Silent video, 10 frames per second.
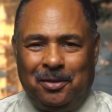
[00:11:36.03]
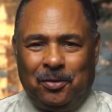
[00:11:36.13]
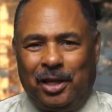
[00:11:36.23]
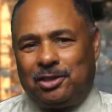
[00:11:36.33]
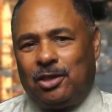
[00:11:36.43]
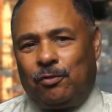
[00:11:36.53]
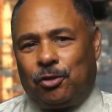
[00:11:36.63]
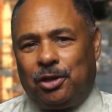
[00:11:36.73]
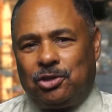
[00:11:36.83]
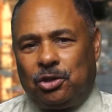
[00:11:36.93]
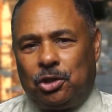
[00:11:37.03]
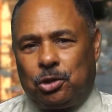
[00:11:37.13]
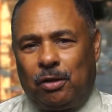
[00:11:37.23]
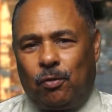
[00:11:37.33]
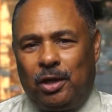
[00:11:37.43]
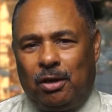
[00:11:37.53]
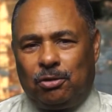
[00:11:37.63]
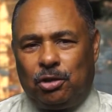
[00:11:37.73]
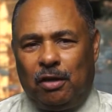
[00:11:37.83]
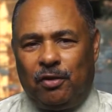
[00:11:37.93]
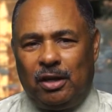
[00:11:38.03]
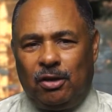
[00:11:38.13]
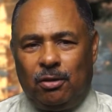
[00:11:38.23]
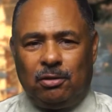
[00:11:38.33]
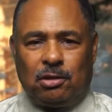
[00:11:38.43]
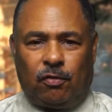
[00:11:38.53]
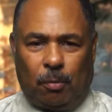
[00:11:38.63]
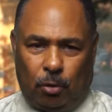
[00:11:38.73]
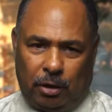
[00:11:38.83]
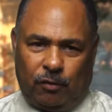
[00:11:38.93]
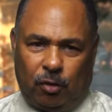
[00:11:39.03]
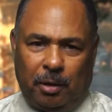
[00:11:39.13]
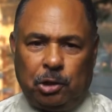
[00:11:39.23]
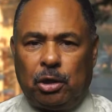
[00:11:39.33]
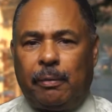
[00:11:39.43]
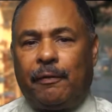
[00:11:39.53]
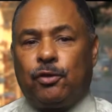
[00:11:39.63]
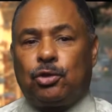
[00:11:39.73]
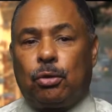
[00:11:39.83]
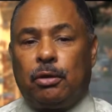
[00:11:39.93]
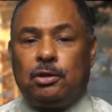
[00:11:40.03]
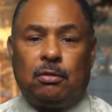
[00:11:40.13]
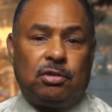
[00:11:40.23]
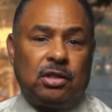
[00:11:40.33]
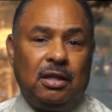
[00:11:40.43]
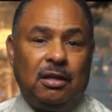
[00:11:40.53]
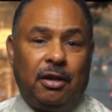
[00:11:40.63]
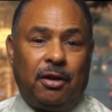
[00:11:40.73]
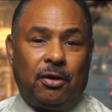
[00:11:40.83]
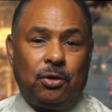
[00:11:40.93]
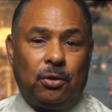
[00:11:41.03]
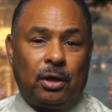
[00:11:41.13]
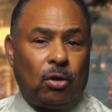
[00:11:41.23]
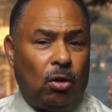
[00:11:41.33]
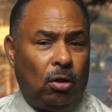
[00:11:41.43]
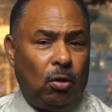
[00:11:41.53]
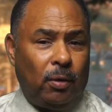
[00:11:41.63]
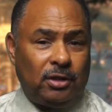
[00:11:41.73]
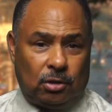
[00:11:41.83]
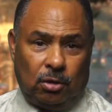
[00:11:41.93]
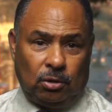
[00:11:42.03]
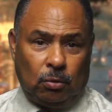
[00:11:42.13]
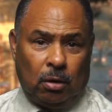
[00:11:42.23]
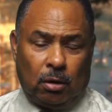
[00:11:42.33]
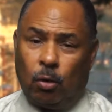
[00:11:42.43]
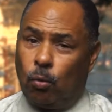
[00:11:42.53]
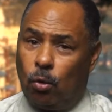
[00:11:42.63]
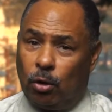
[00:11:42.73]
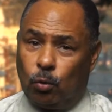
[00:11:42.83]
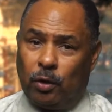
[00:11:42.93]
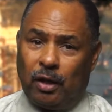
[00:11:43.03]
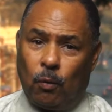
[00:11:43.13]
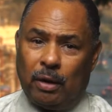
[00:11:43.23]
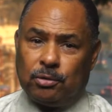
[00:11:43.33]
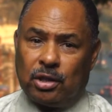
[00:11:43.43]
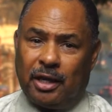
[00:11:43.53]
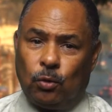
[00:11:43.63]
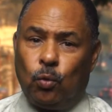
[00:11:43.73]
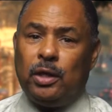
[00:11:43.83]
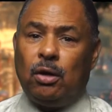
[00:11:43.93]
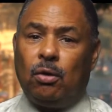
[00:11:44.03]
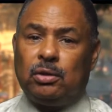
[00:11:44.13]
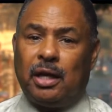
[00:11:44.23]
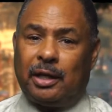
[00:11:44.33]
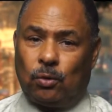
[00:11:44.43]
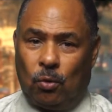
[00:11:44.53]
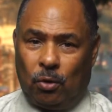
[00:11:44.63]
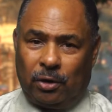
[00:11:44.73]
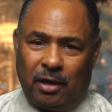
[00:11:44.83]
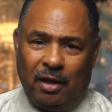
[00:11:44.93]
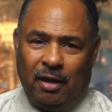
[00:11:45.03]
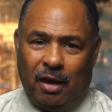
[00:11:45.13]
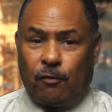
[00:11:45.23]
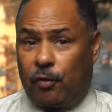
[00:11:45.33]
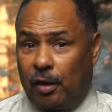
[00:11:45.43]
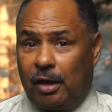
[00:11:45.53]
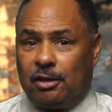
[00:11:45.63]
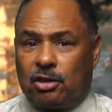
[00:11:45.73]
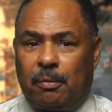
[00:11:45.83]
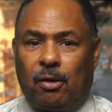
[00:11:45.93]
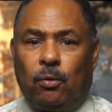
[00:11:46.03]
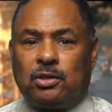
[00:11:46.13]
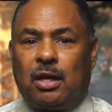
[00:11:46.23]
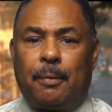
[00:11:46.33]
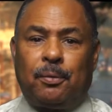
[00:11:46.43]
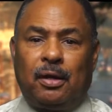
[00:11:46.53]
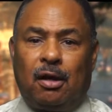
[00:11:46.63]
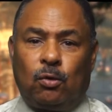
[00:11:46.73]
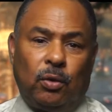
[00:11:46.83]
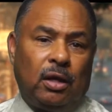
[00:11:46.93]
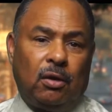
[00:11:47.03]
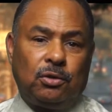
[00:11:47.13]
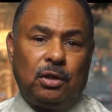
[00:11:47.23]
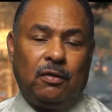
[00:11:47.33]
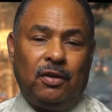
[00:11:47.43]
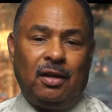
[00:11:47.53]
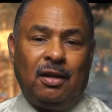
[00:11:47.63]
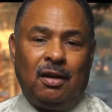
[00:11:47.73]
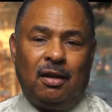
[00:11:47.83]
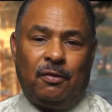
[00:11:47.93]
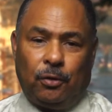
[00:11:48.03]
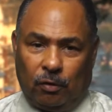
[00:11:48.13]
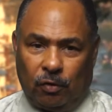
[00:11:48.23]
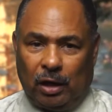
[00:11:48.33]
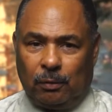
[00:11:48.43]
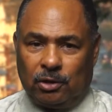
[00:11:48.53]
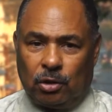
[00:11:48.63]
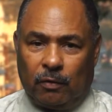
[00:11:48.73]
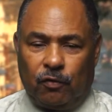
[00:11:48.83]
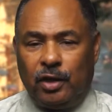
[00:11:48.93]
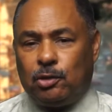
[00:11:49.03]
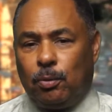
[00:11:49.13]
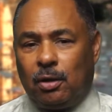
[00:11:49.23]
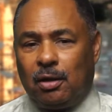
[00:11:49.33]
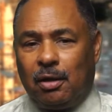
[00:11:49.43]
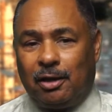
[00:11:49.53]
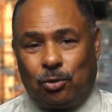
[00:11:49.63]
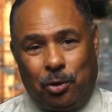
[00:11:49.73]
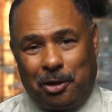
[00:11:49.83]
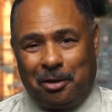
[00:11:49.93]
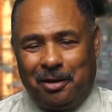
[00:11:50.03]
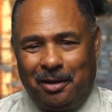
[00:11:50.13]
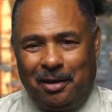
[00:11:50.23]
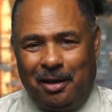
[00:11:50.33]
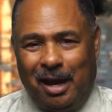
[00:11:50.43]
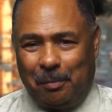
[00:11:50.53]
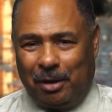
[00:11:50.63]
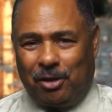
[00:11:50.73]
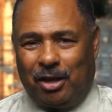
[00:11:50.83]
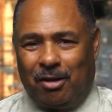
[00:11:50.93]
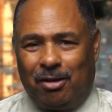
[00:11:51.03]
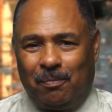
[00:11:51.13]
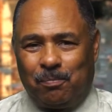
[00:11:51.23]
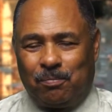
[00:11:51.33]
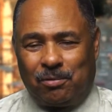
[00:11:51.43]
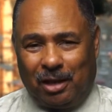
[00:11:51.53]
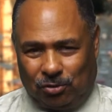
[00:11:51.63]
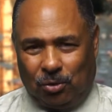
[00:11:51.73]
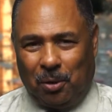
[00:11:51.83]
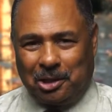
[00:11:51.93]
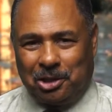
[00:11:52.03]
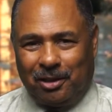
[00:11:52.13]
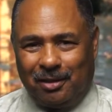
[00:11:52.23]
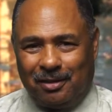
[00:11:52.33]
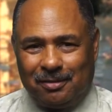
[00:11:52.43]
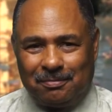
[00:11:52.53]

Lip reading: Well, that's it for this edition of WeHo TV News. For more information about the stories you've seen here, you can always go to our award-winning website, weho.org. And for the latest about what's happening on WeHo TV, you can follow us on Facebook and Twitter. I'm Larry Carroll. Thanks for watching.